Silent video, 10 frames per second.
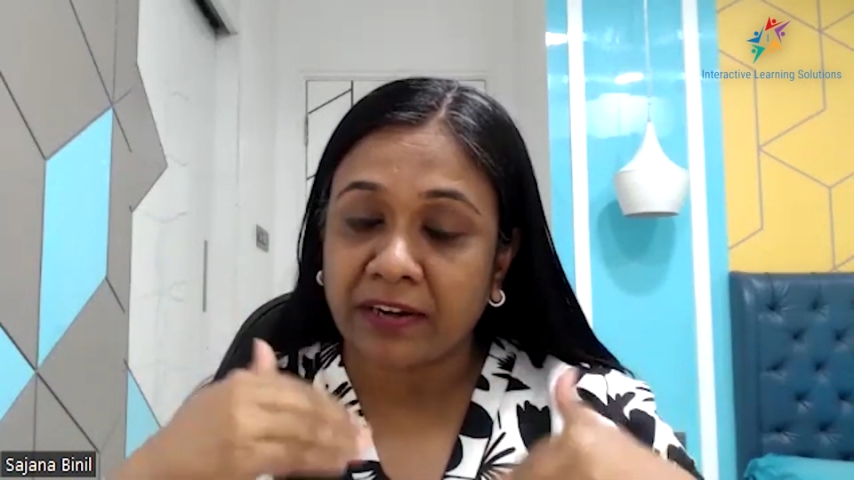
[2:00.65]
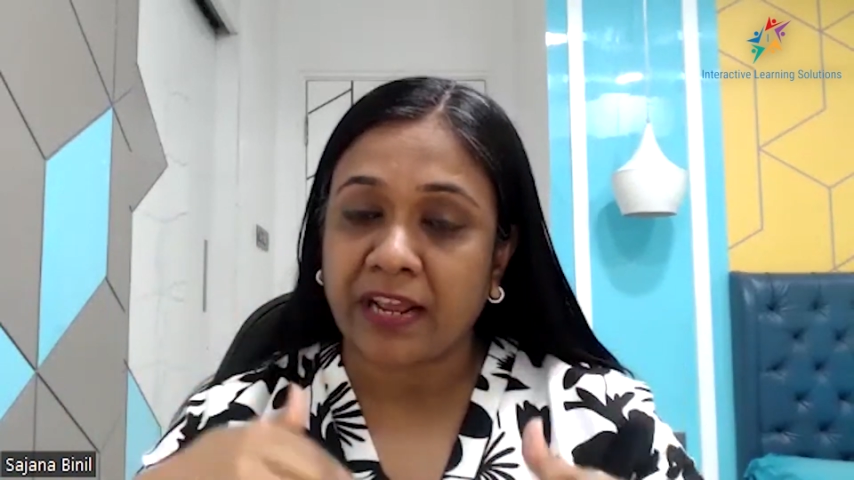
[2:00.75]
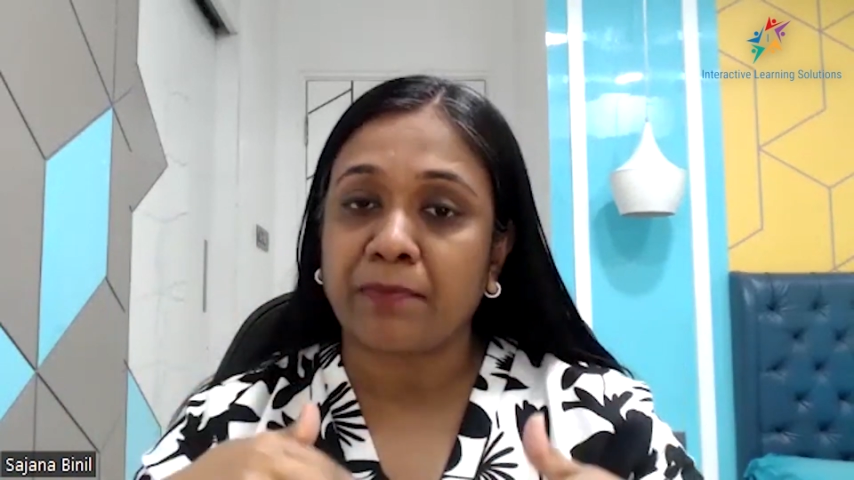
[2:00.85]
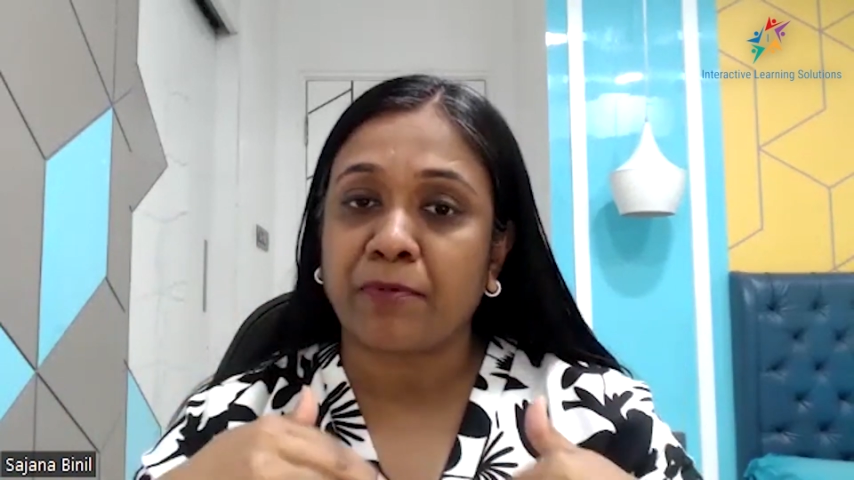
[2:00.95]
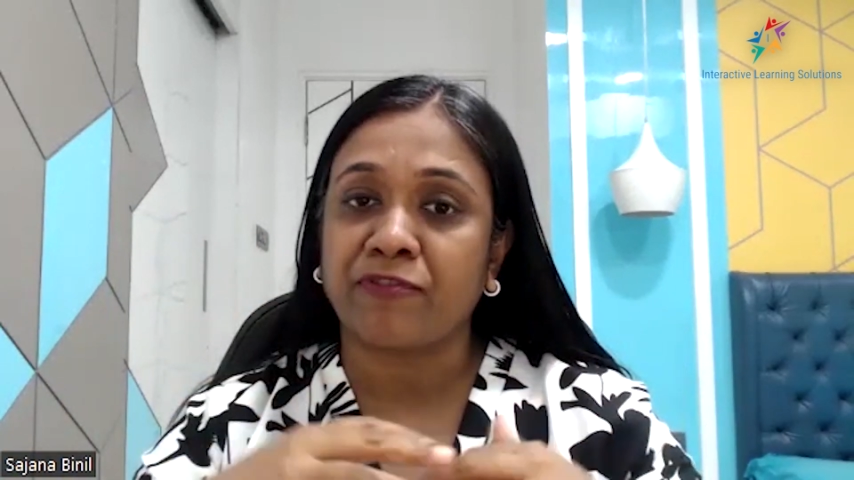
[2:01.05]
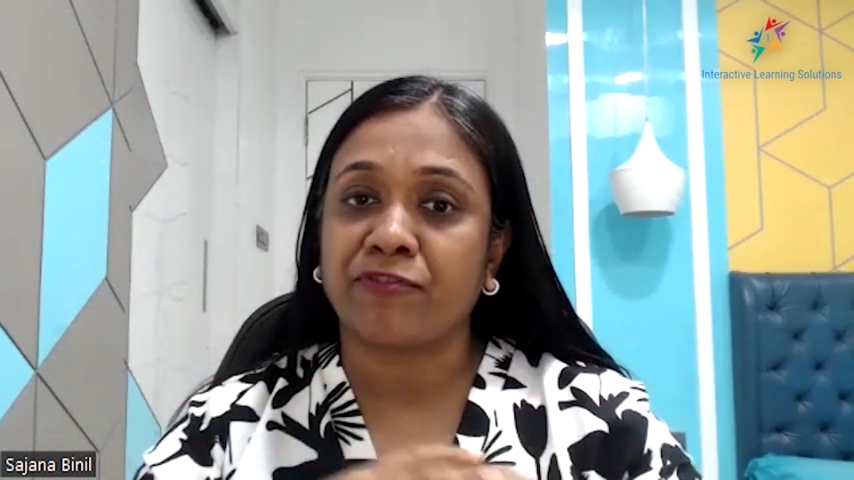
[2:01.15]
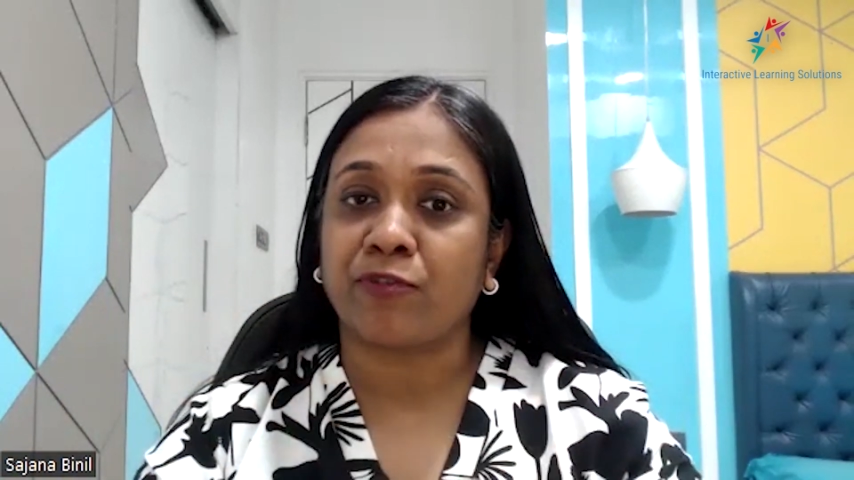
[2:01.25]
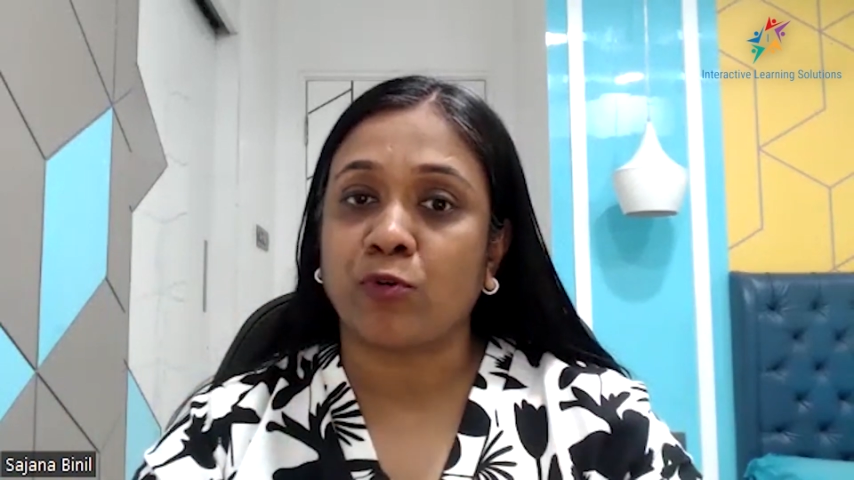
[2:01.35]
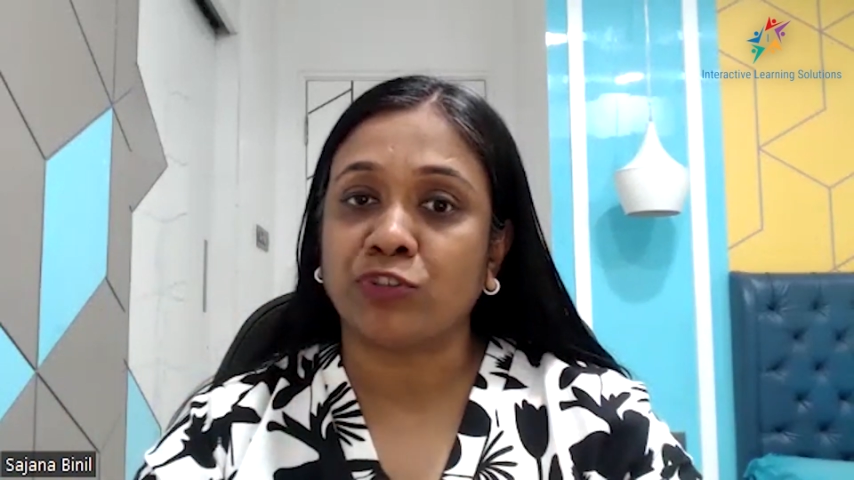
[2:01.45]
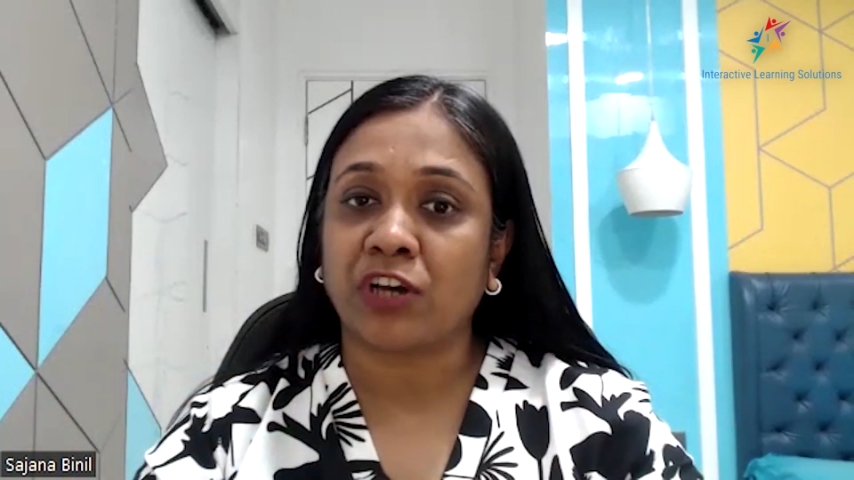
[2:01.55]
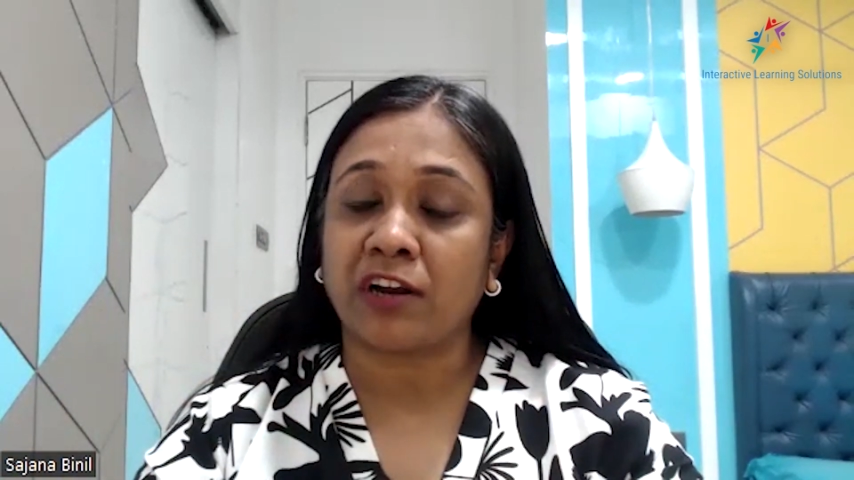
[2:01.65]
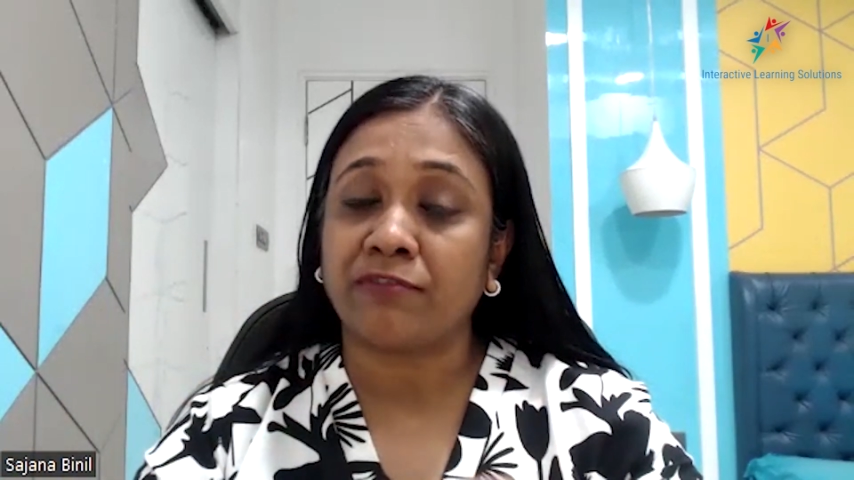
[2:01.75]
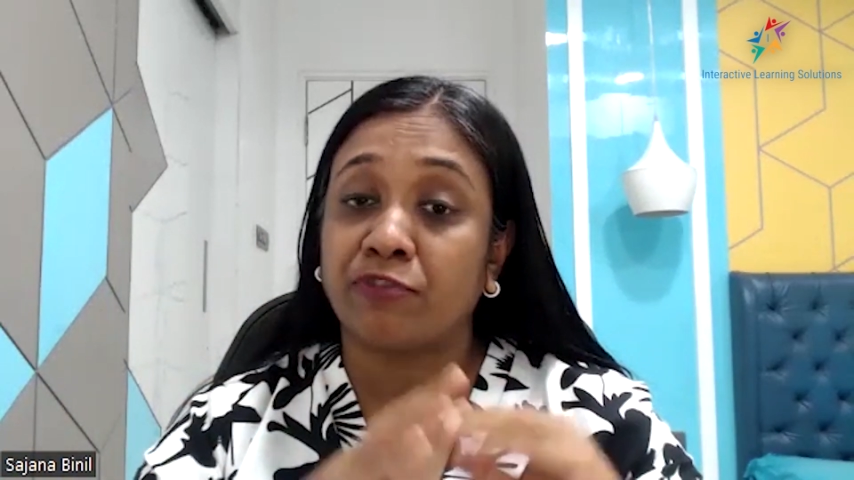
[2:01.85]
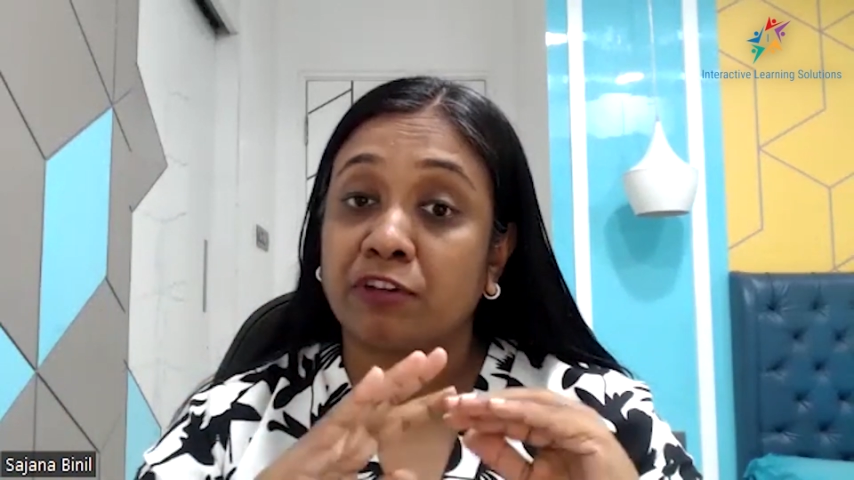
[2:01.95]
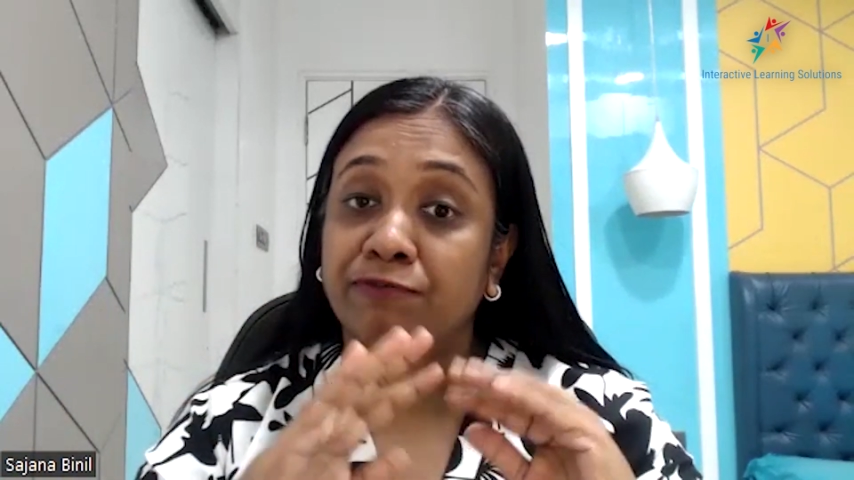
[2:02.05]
type of a flowchart for the